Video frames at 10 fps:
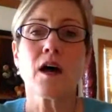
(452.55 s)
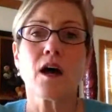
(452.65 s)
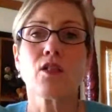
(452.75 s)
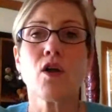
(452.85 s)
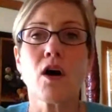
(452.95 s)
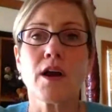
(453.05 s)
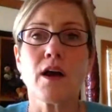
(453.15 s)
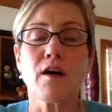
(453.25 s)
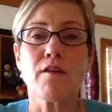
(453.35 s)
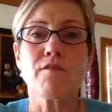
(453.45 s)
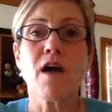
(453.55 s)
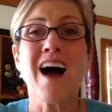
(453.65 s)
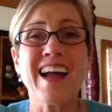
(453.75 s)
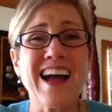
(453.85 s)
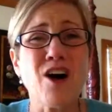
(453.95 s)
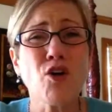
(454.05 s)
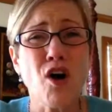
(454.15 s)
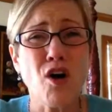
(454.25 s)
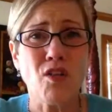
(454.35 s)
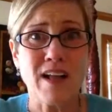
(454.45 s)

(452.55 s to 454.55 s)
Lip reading: a lot of high alcohol,